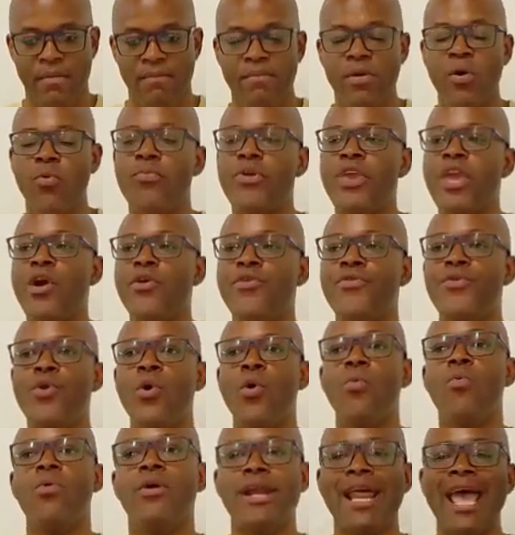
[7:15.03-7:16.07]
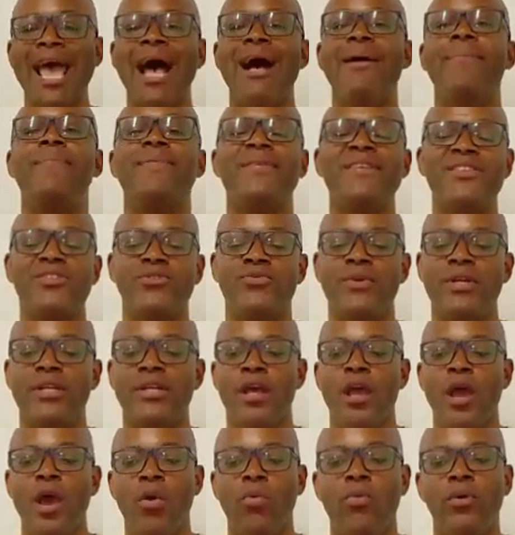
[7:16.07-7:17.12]
But we all know what happens
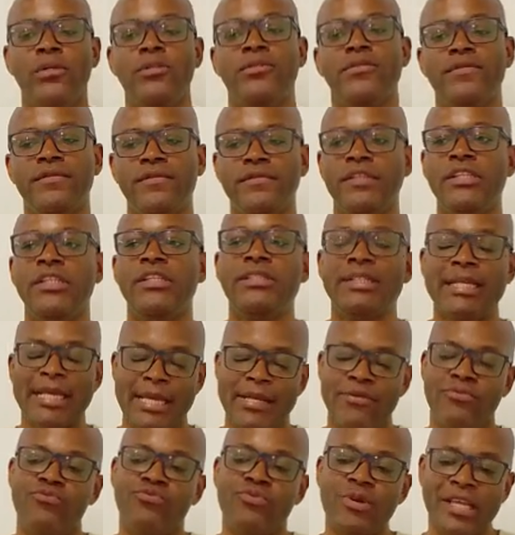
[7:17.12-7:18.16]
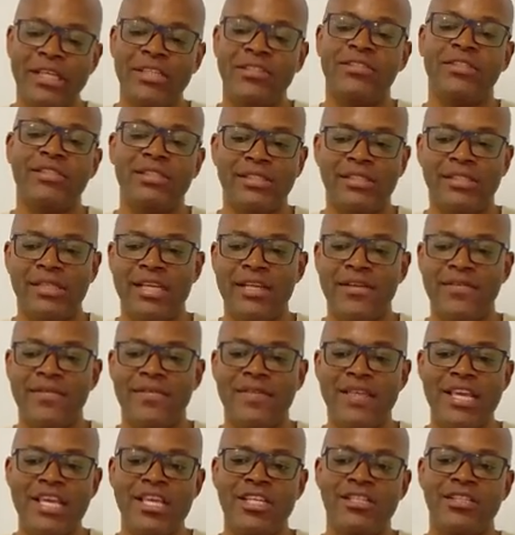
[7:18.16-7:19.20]
when one of these racists in
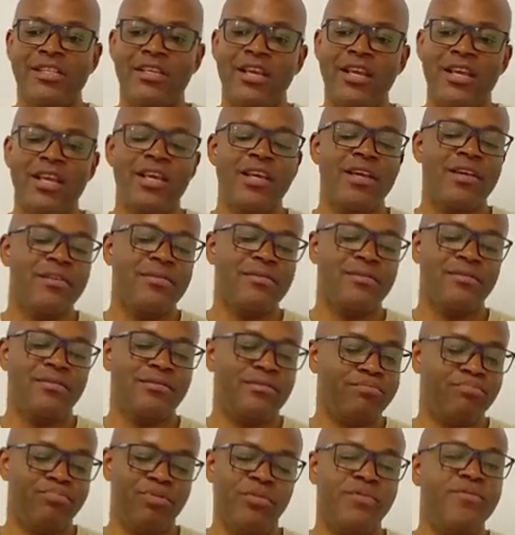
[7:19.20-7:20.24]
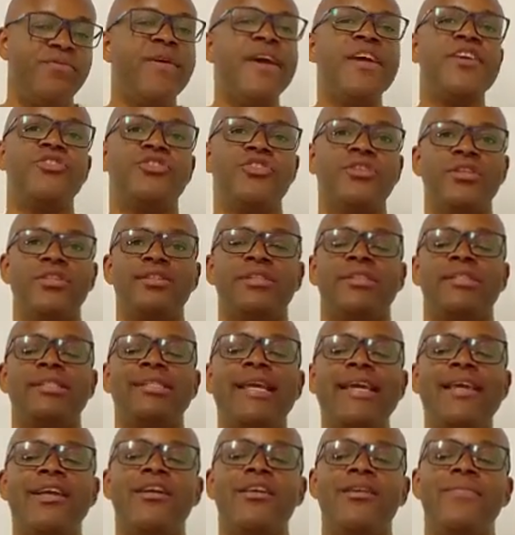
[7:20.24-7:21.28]
these professions,
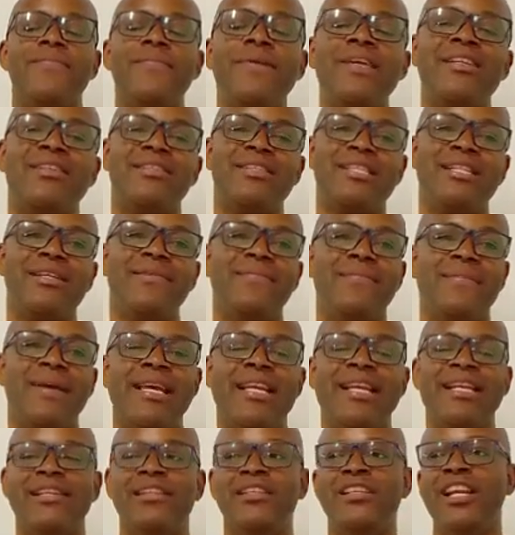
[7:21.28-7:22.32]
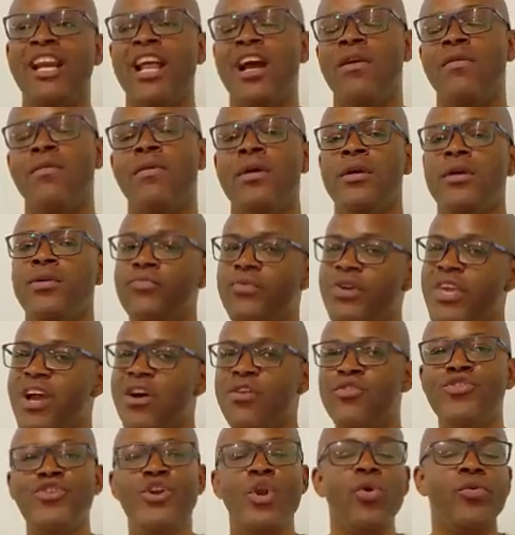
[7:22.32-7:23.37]
they commit something, and, you know, we
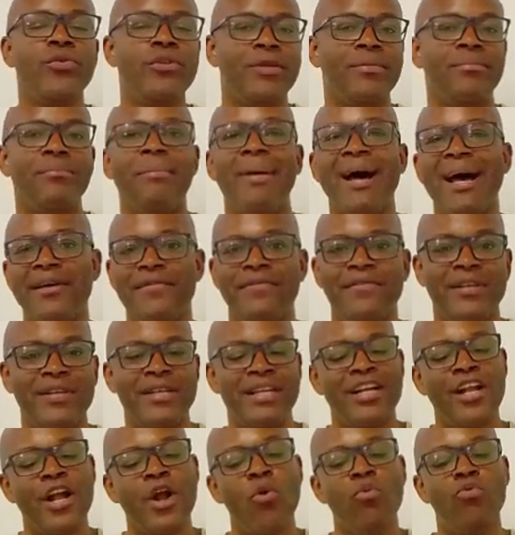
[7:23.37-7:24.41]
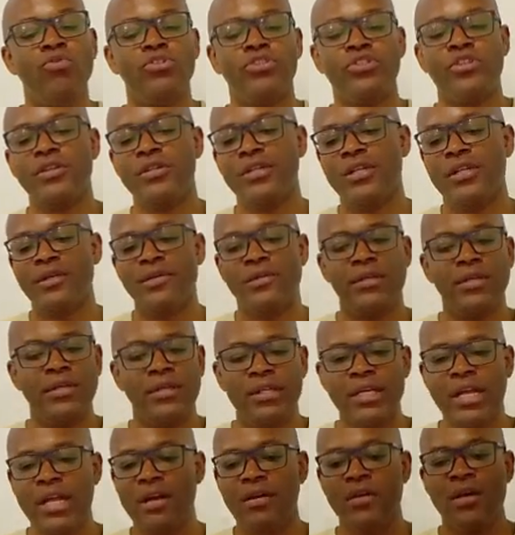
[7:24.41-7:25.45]
all know the mafia that goes on, and,
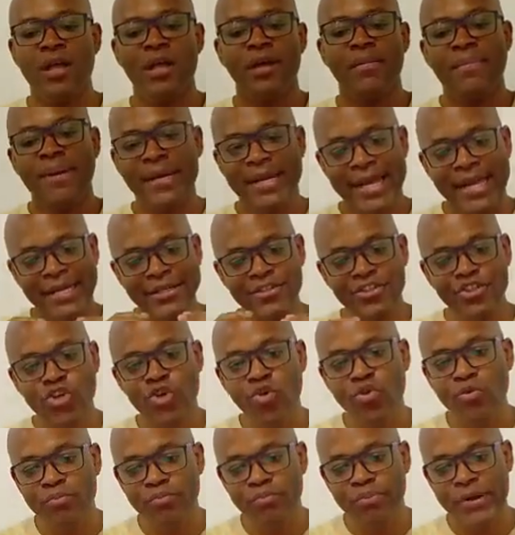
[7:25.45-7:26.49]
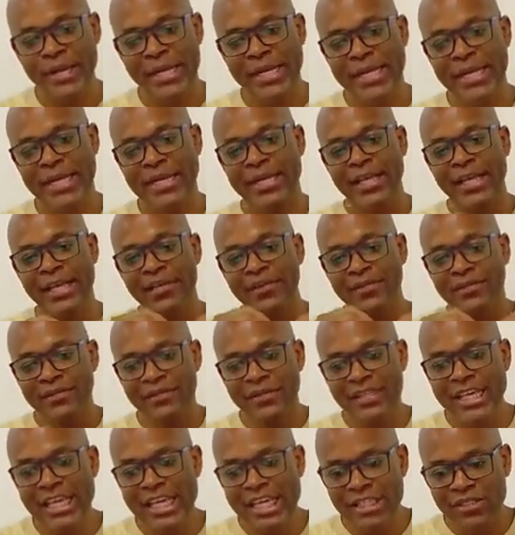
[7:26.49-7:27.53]
you know, but I do pray that
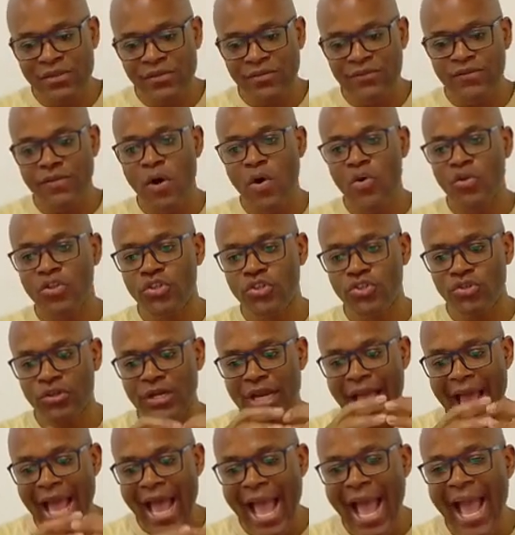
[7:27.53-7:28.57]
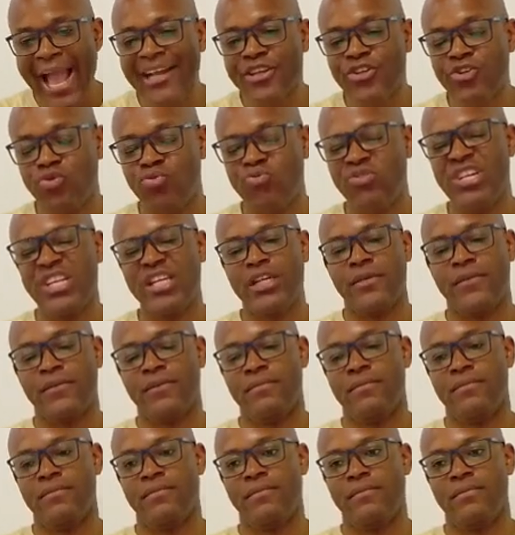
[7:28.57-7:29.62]
these folks should actually